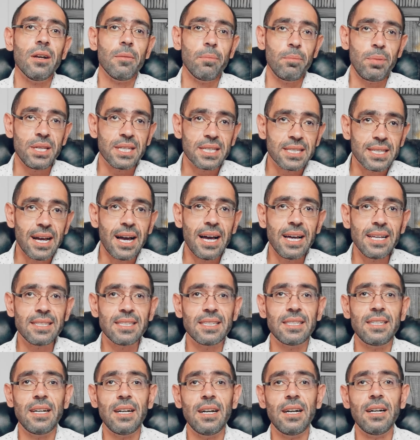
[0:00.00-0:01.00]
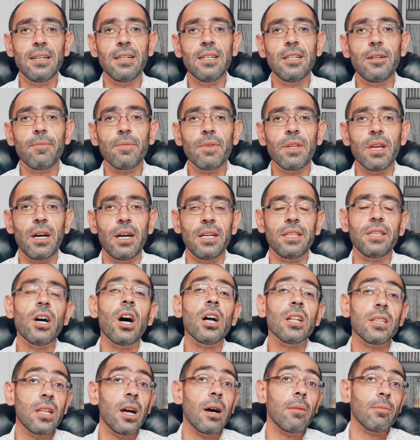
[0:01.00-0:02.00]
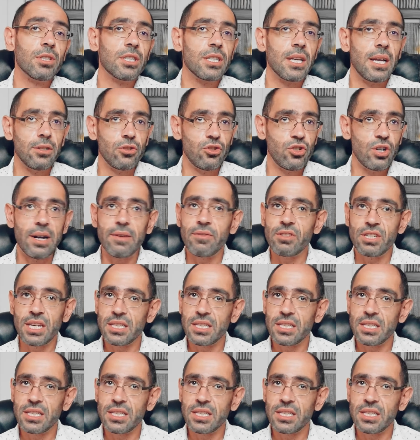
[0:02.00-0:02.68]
Besides the non-domiciled drivers,